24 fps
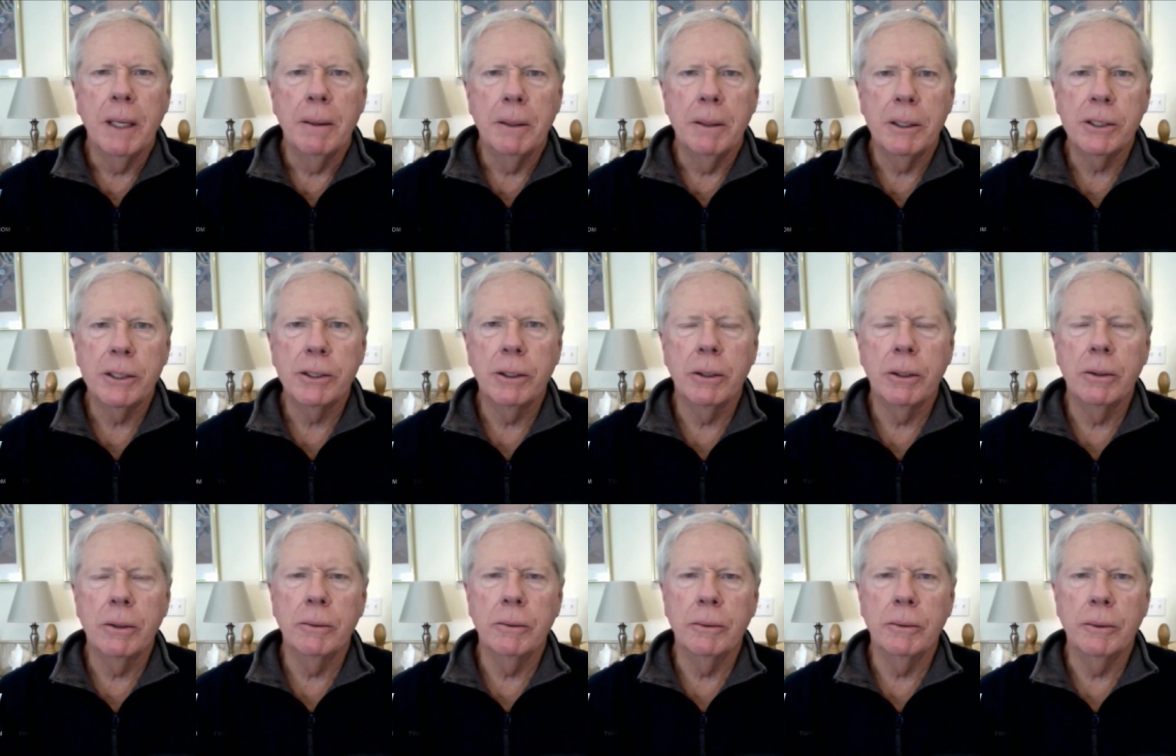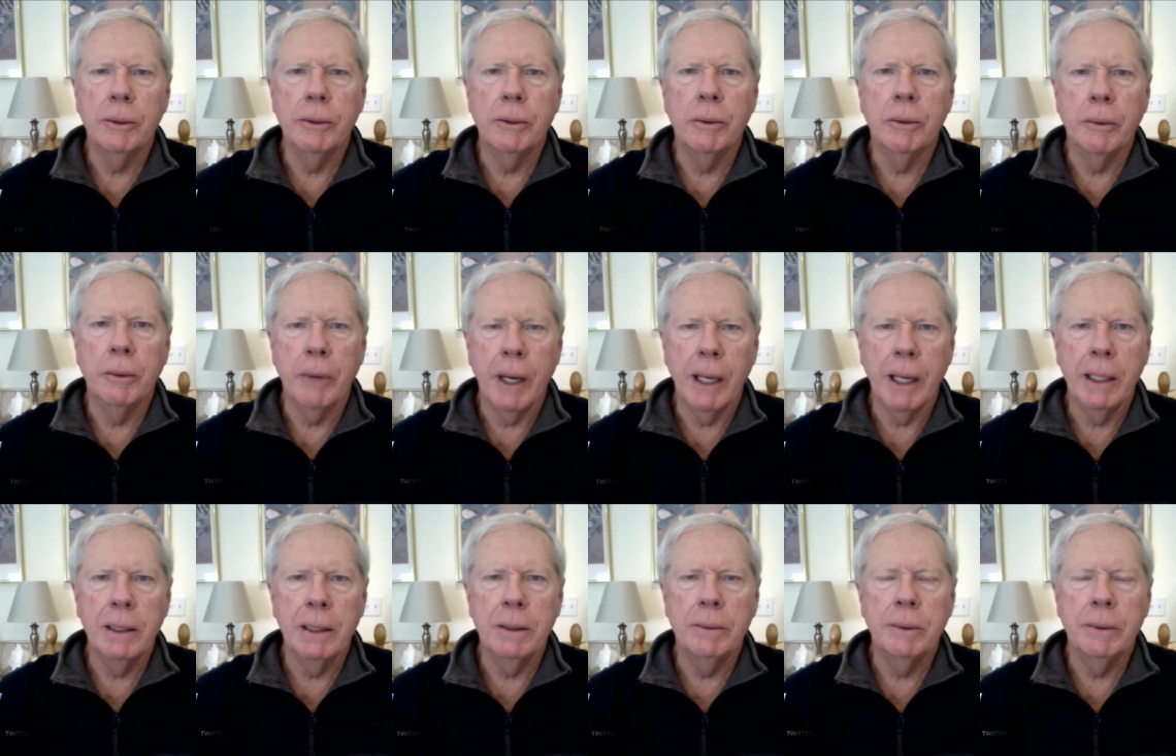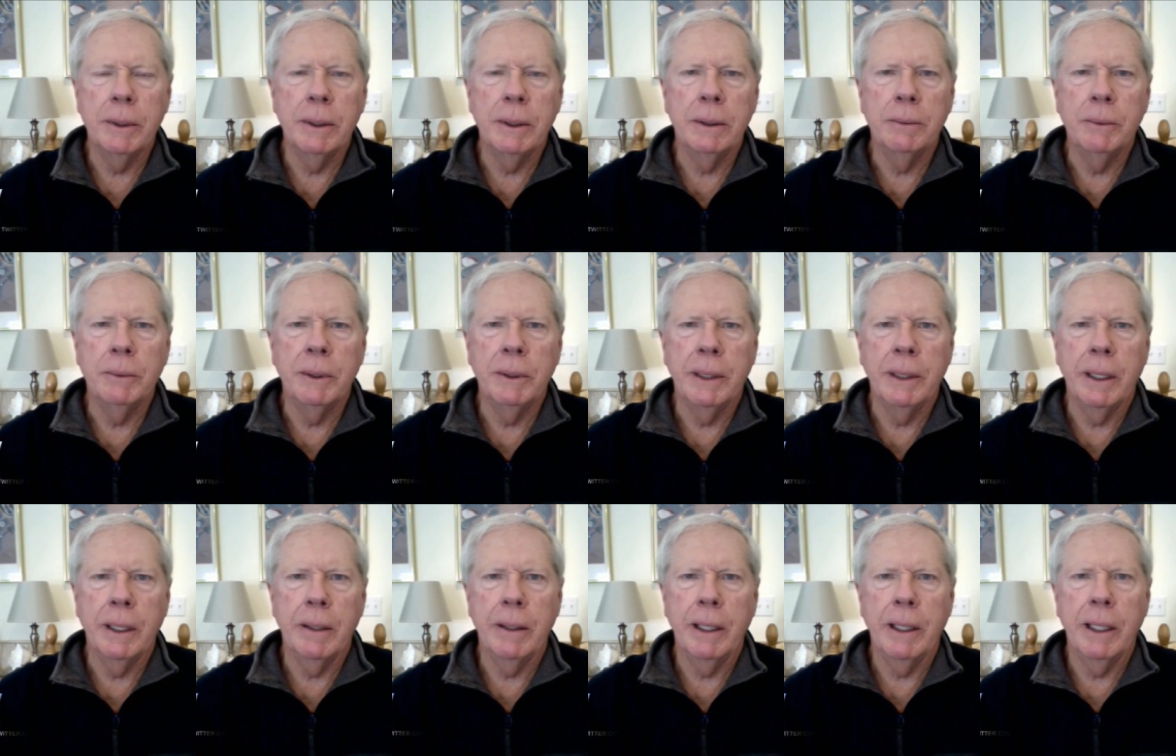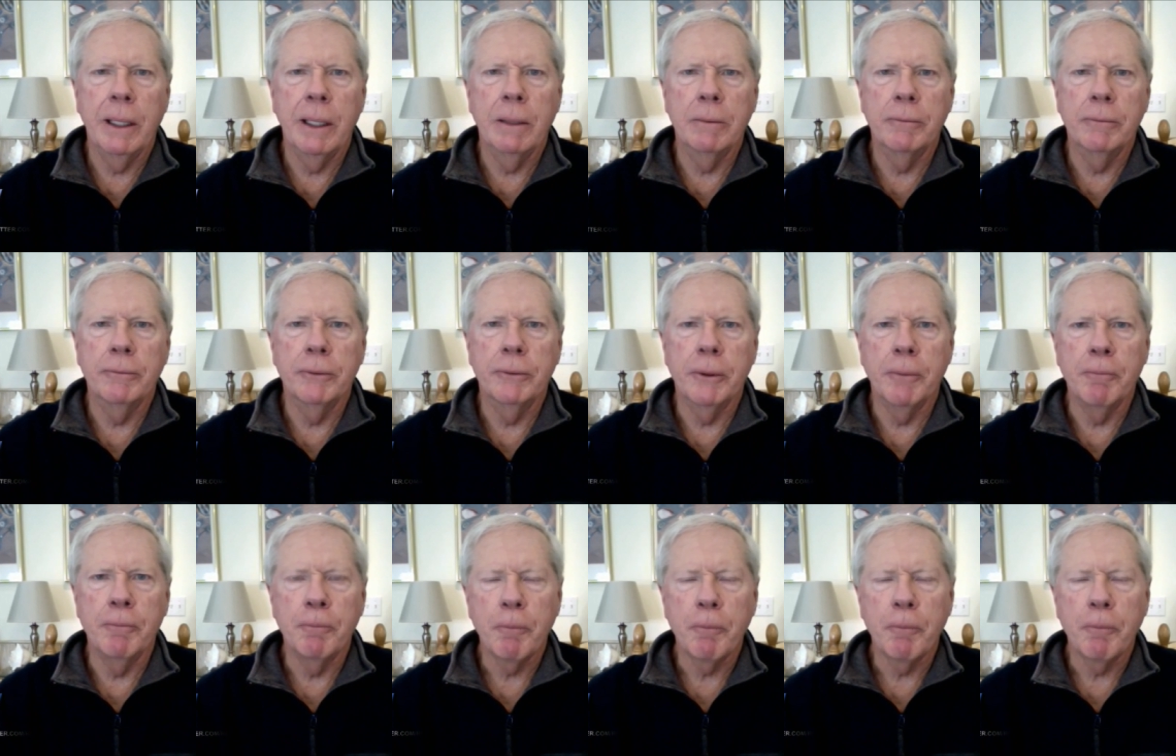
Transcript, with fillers: So you're right. We, we now have uh,